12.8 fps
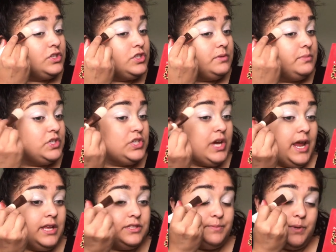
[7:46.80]
the shimmer
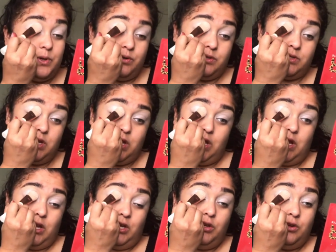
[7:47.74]
shades, because
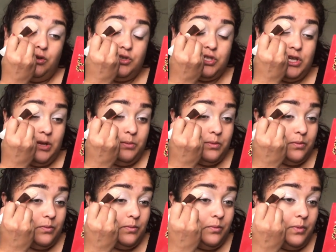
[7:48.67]
you usually,
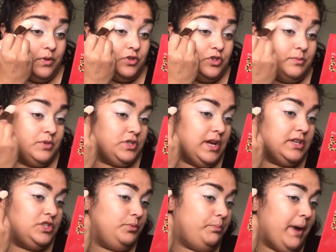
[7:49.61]
with shimmer
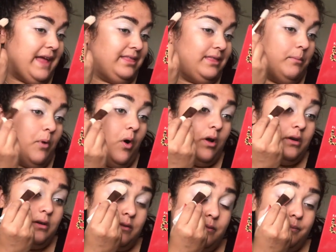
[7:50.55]
shades, you pat them
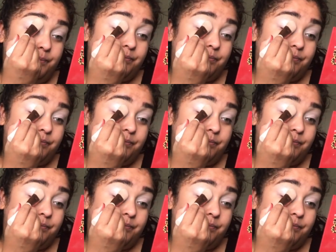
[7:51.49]
on.